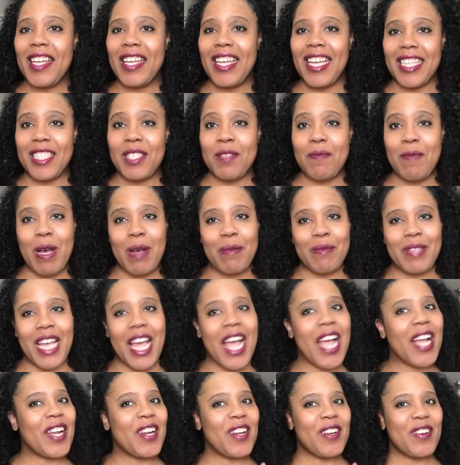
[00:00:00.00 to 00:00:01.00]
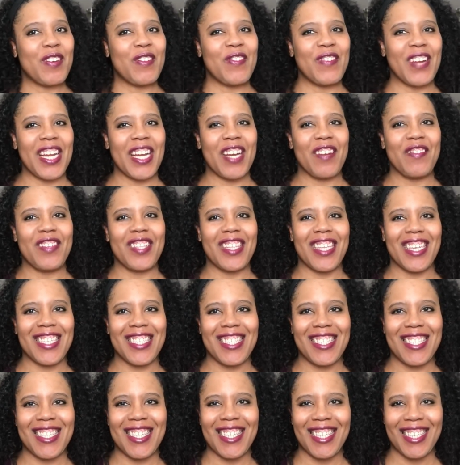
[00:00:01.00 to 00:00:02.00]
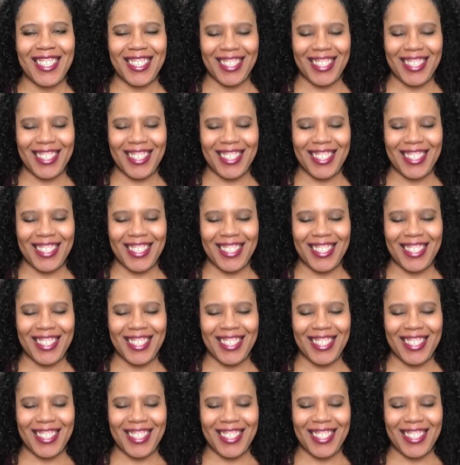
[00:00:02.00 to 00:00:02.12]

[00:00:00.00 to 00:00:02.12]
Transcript: It's a mom tag right after this.